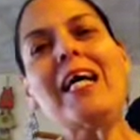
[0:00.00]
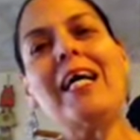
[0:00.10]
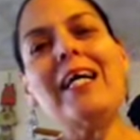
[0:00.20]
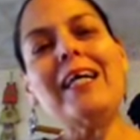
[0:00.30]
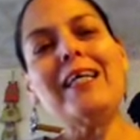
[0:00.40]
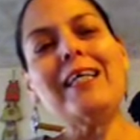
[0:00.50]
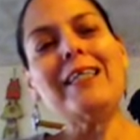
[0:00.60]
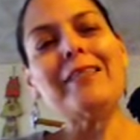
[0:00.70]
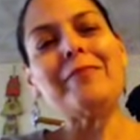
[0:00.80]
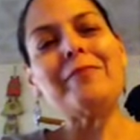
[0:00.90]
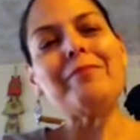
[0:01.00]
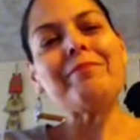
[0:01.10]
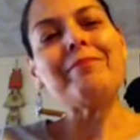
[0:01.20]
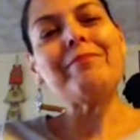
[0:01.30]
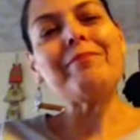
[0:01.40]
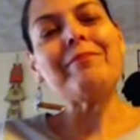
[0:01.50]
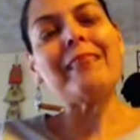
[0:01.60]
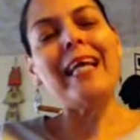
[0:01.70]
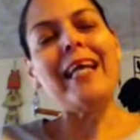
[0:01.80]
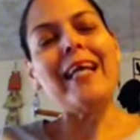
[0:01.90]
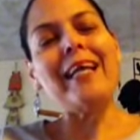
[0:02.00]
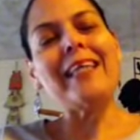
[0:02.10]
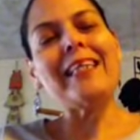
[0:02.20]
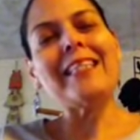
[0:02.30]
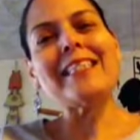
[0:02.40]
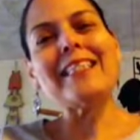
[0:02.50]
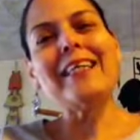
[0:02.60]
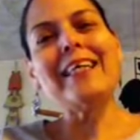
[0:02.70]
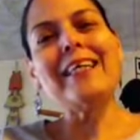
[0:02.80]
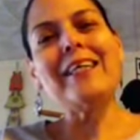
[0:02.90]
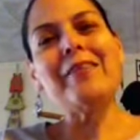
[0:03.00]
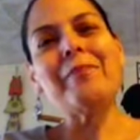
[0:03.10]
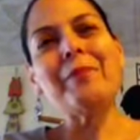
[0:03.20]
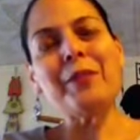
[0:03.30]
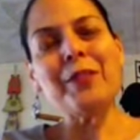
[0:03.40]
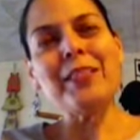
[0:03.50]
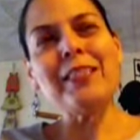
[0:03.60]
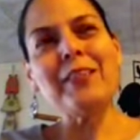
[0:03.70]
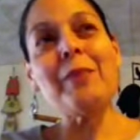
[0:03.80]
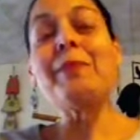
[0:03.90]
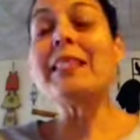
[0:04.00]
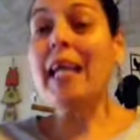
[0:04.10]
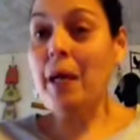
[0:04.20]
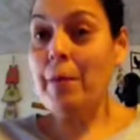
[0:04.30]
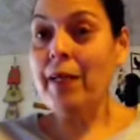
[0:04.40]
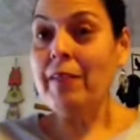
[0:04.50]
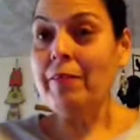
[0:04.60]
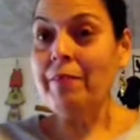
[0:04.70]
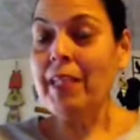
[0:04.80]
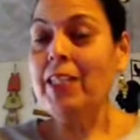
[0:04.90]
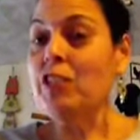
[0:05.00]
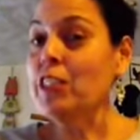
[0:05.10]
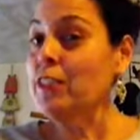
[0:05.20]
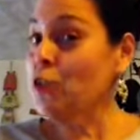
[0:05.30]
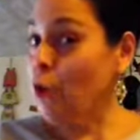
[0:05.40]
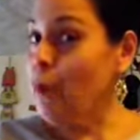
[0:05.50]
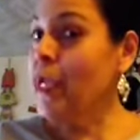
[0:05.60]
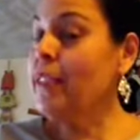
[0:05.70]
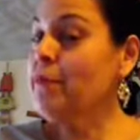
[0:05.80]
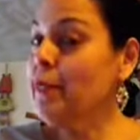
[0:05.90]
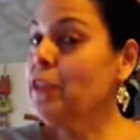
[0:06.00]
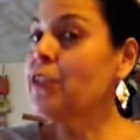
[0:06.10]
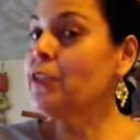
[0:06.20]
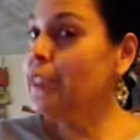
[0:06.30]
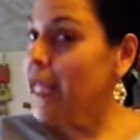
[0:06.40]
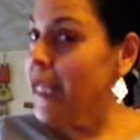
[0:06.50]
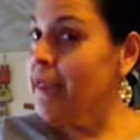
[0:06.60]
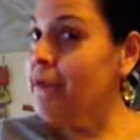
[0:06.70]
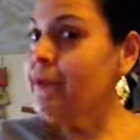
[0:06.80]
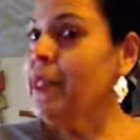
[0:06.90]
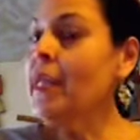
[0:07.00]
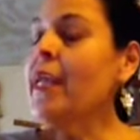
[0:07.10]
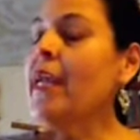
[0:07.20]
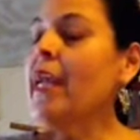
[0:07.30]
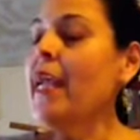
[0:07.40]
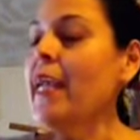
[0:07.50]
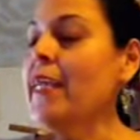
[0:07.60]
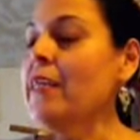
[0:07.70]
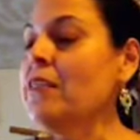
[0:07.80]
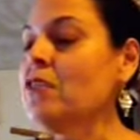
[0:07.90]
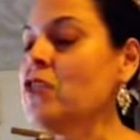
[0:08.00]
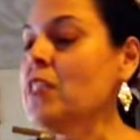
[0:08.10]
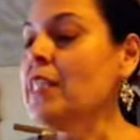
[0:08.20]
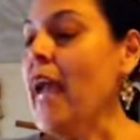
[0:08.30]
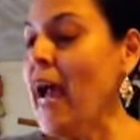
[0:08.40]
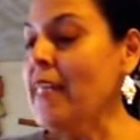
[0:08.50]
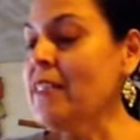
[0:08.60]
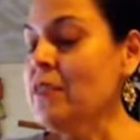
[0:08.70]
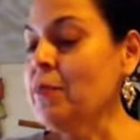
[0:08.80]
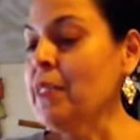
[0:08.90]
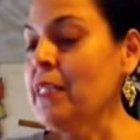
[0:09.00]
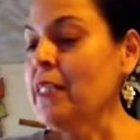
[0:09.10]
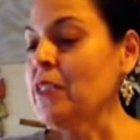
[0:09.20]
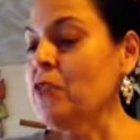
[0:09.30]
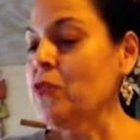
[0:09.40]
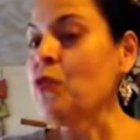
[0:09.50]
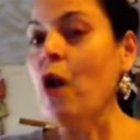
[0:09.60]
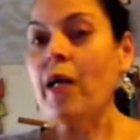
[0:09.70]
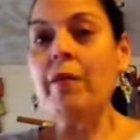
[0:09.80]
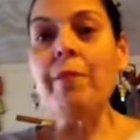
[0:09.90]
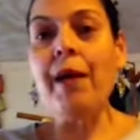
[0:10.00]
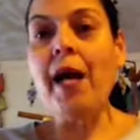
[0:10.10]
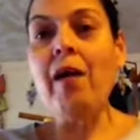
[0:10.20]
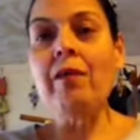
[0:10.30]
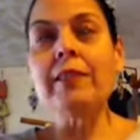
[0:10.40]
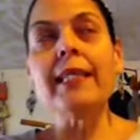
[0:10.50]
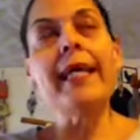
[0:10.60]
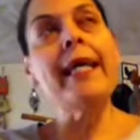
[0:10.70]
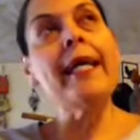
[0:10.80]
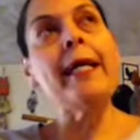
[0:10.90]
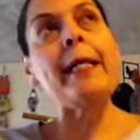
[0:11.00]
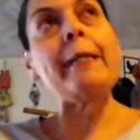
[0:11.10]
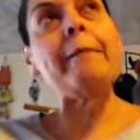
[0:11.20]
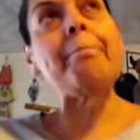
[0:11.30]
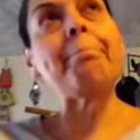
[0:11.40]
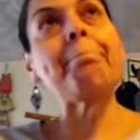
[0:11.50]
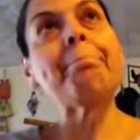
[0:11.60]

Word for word: Uh, this uh, person, her name is Emma, and she told me I could mention her name, and she's asked me to talk about um,